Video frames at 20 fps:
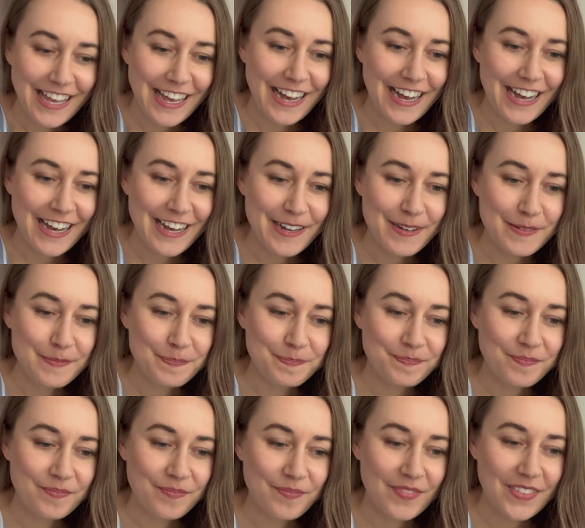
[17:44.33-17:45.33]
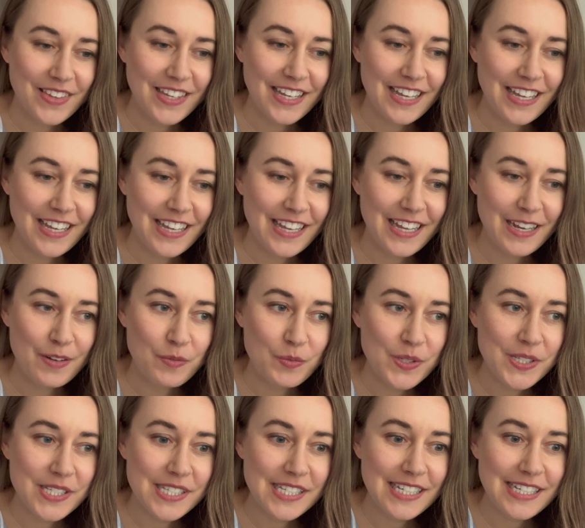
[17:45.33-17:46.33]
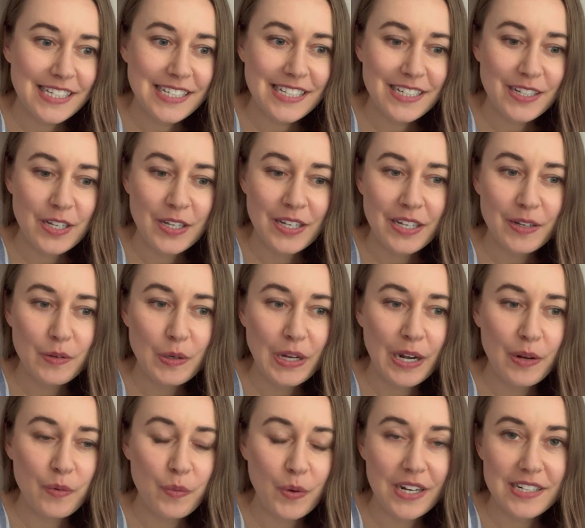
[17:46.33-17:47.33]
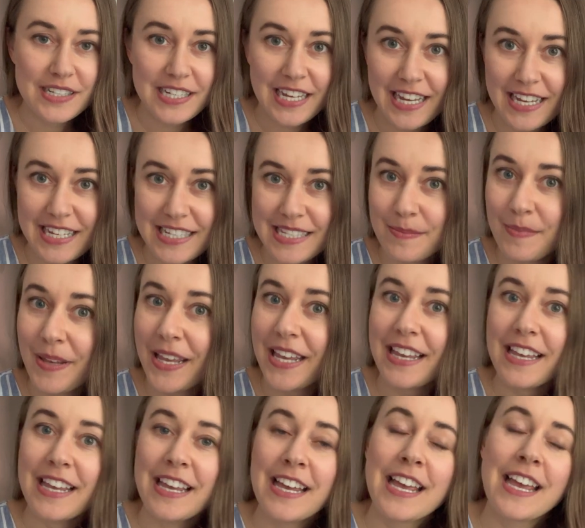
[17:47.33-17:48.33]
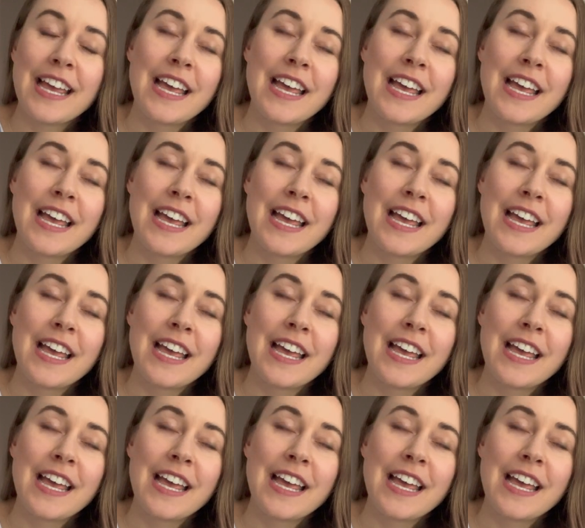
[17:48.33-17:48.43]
And we'll see kind of where it takes me.